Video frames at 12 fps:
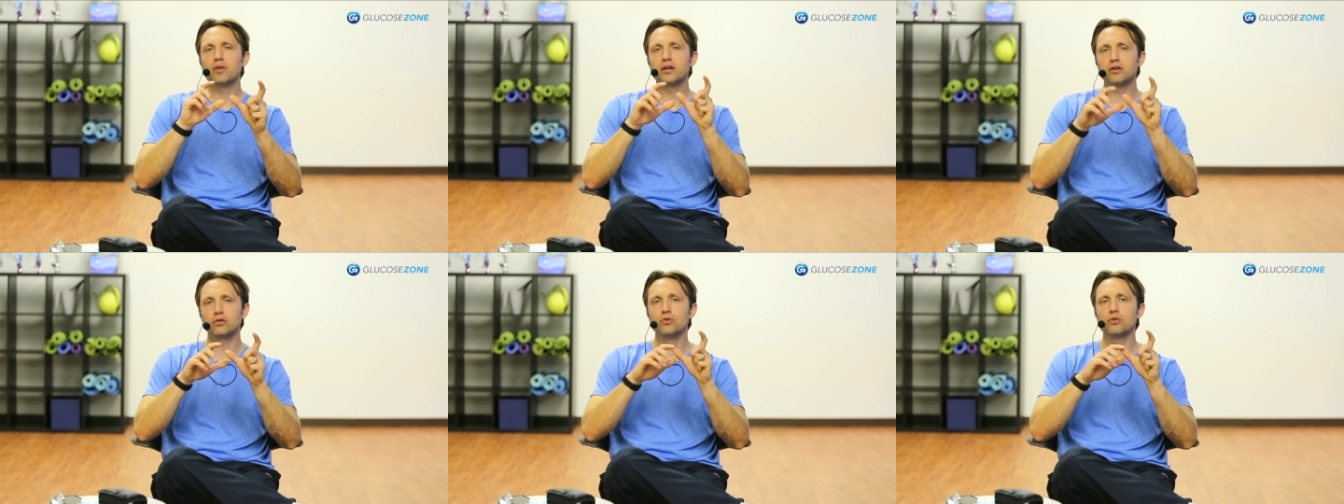
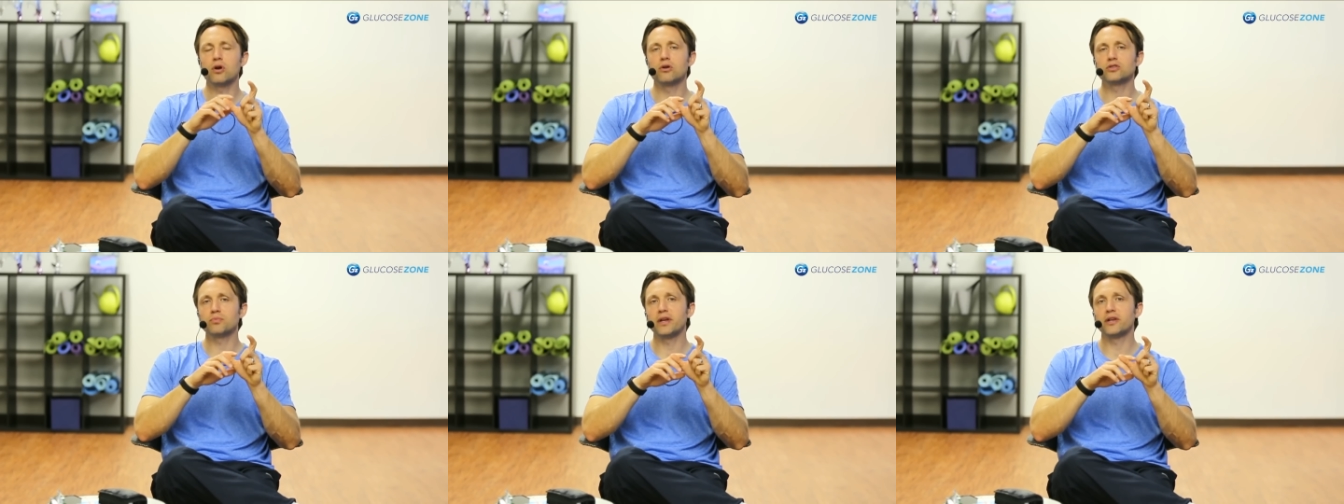Blood
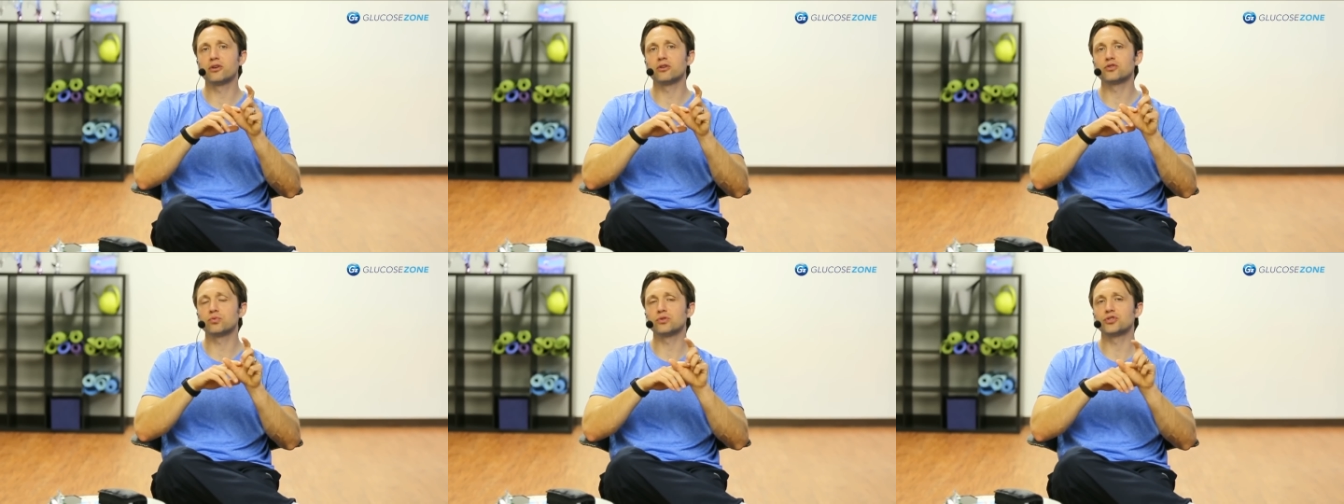glucose
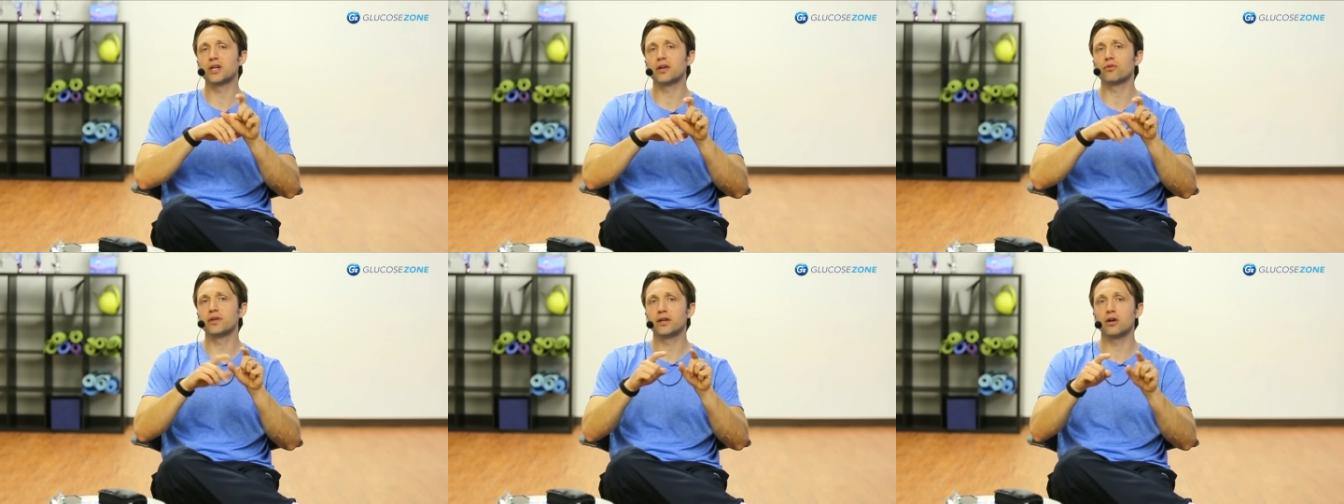meters will
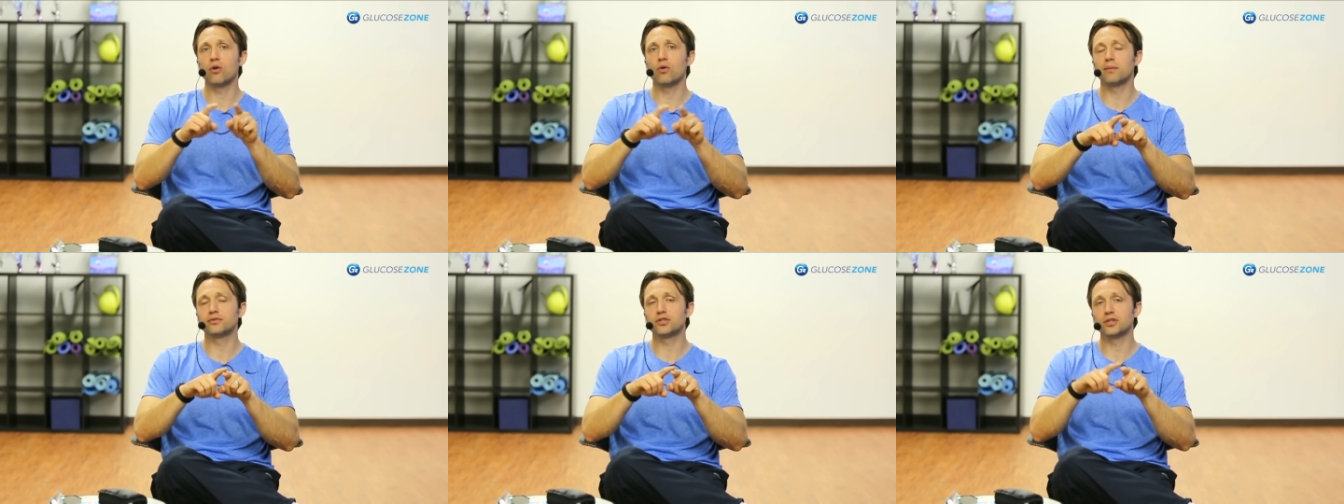generally
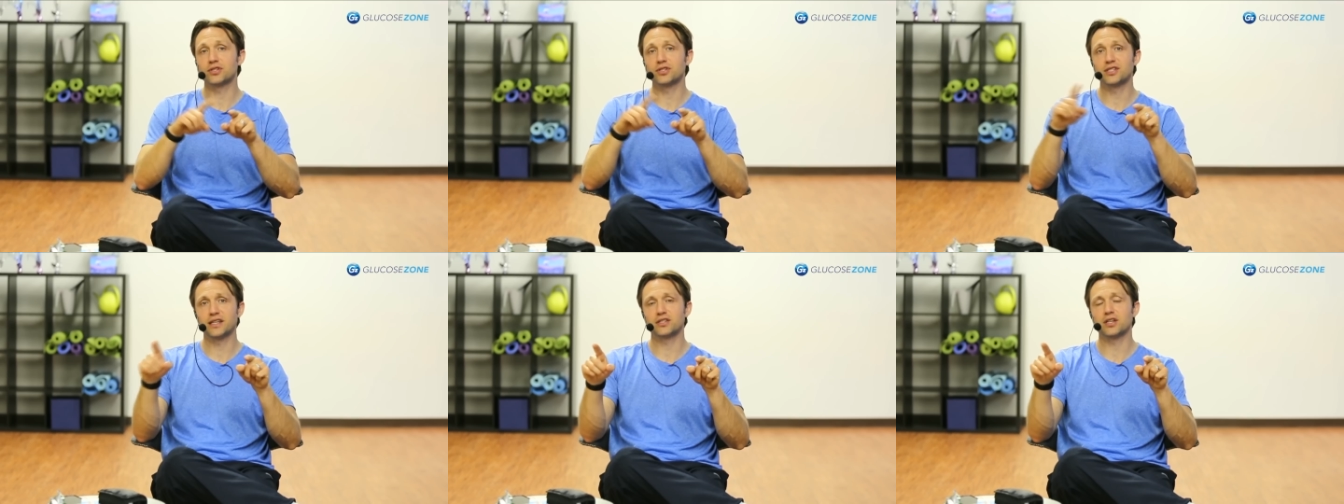go up
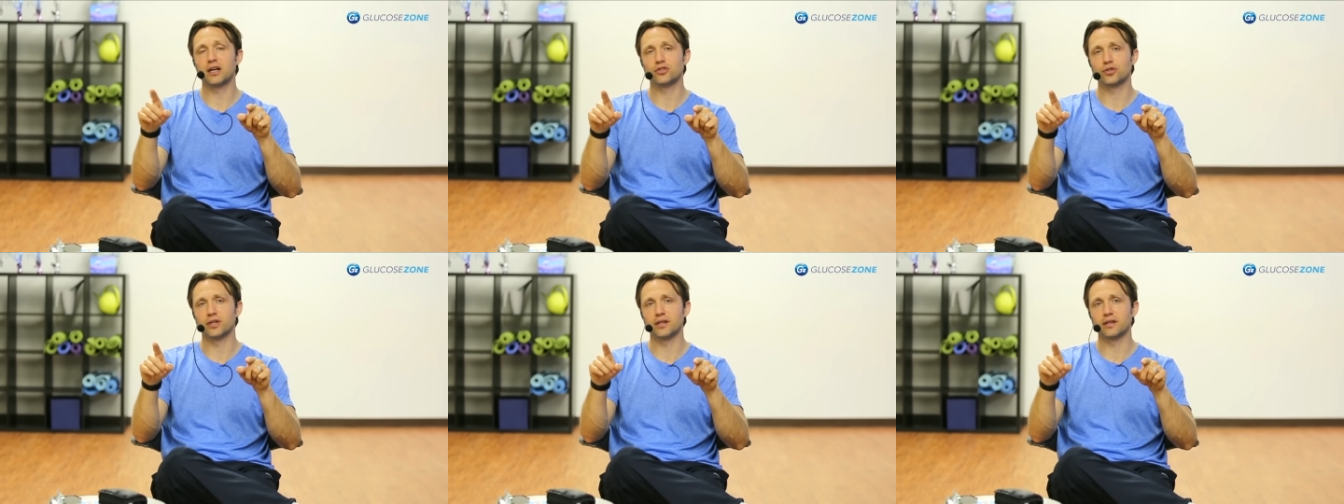to
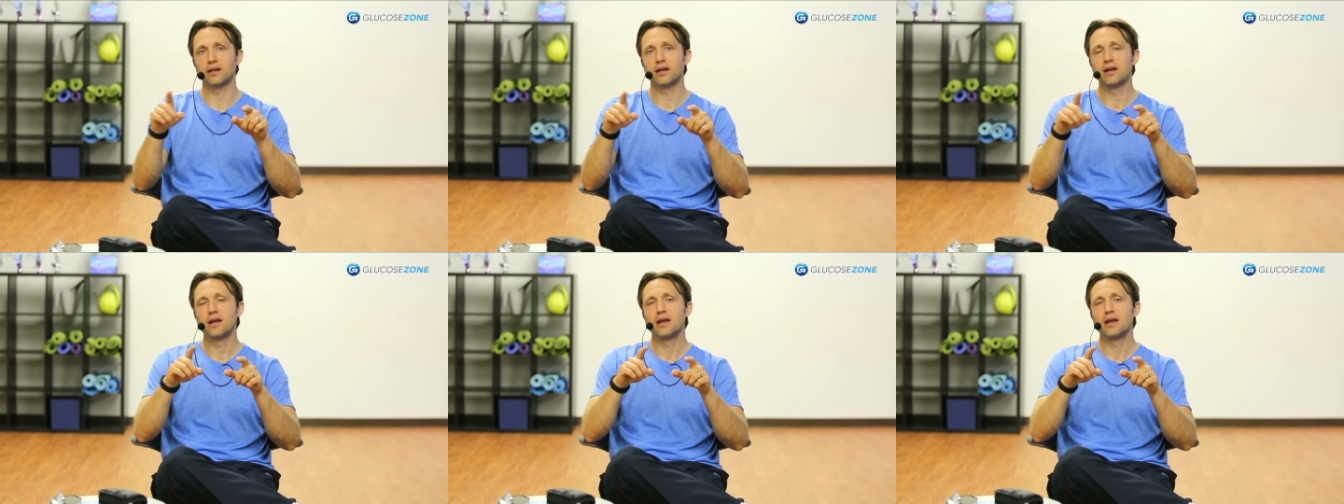600.